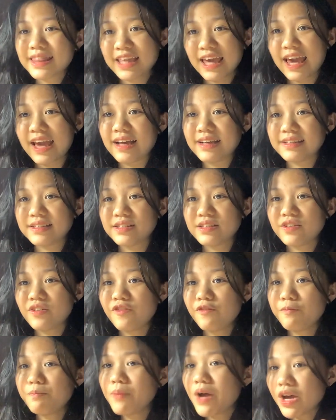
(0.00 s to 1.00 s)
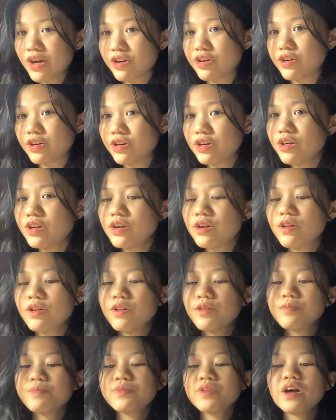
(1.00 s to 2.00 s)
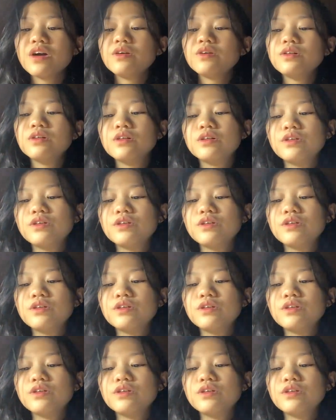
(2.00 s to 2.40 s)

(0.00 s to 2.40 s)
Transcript: things of matter. Now,